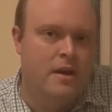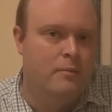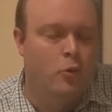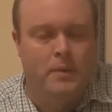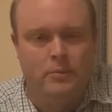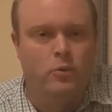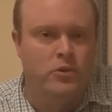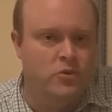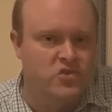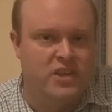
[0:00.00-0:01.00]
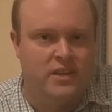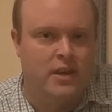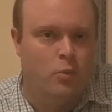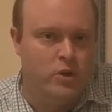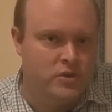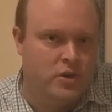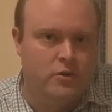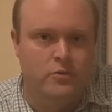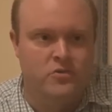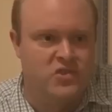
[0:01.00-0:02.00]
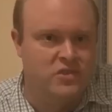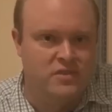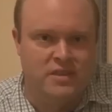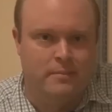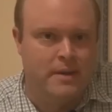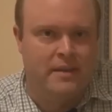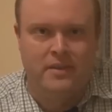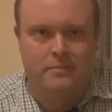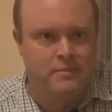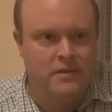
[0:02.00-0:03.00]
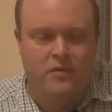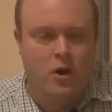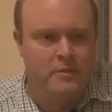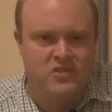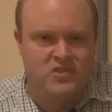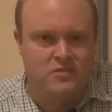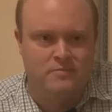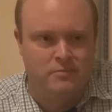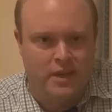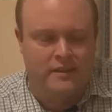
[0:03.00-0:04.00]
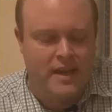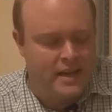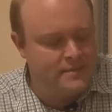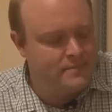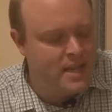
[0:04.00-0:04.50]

more people were using uh, Windows and um, other environments like that,